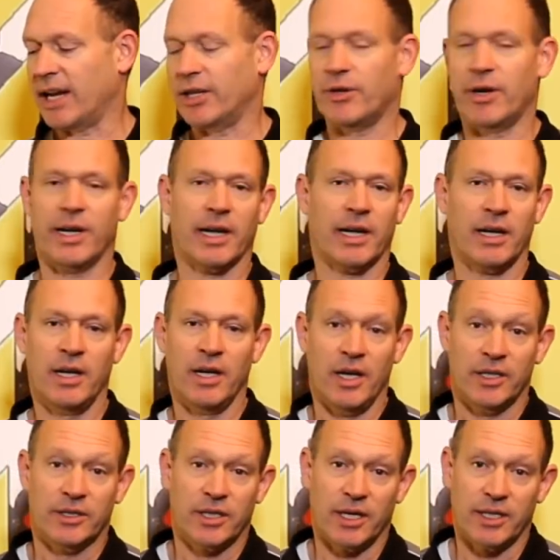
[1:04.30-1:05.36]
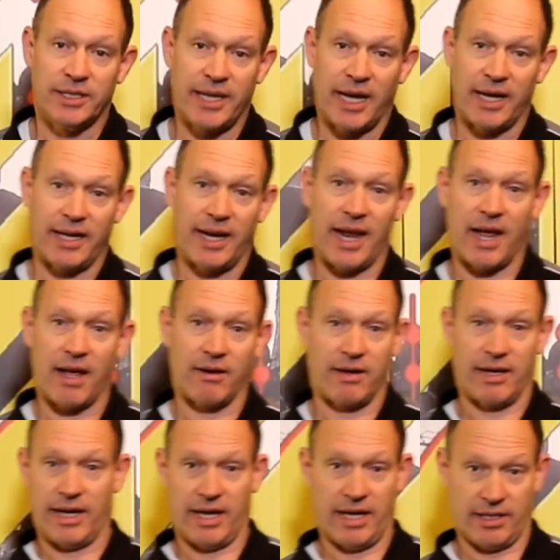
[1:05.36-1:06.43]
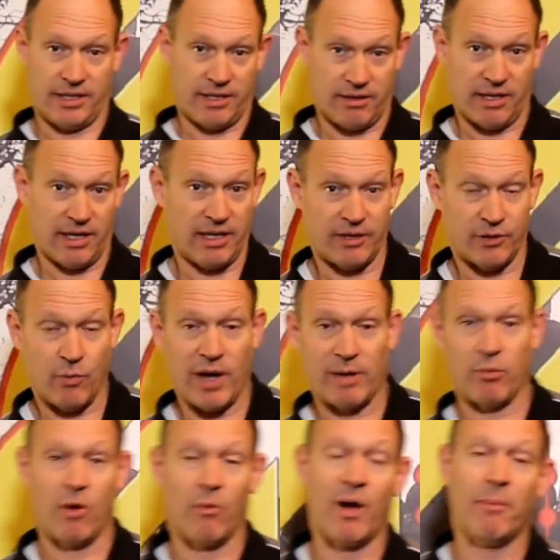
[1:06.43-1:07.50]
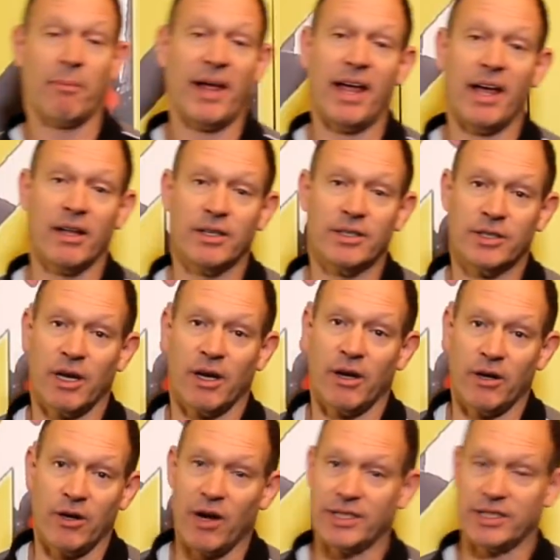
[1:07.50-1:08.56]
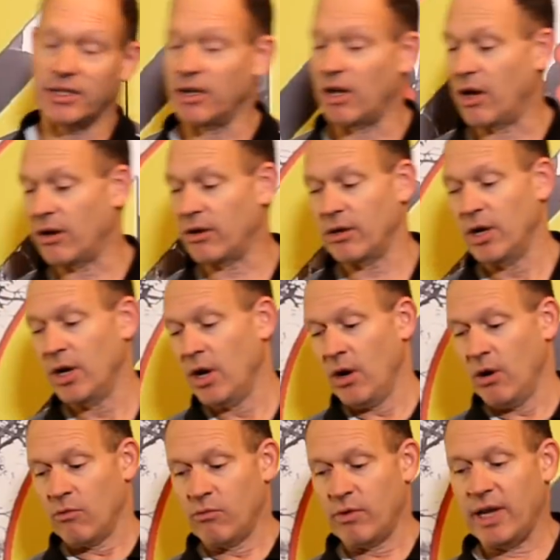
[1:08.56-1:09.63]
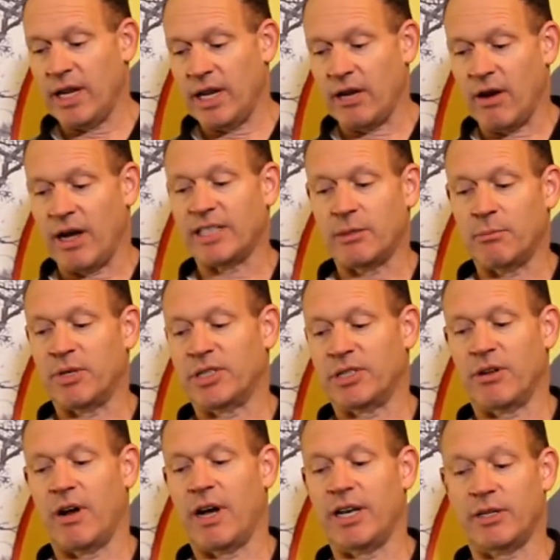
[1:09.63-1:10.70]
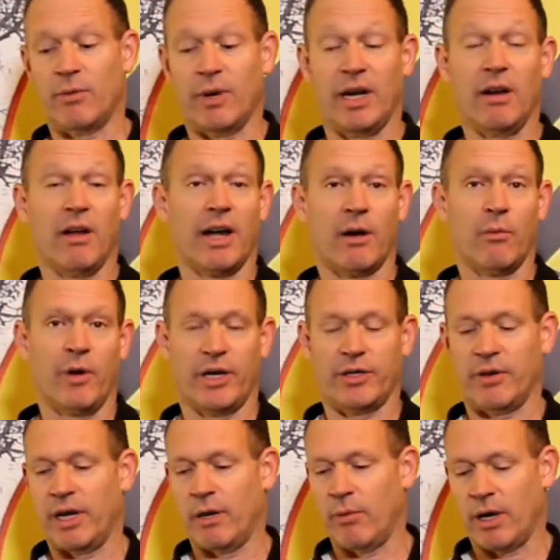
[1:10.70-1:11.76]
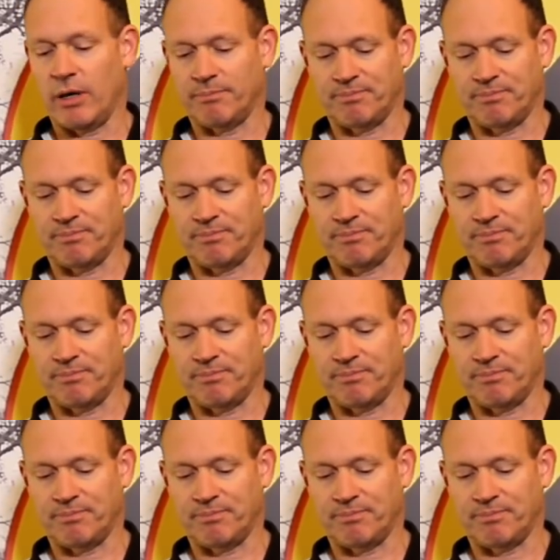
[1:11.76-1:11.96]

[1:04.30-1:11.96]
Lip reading: trigger, so set down at, I think it's 1.1 pounds, so nice and low, really nice and precise, really like it, works really well.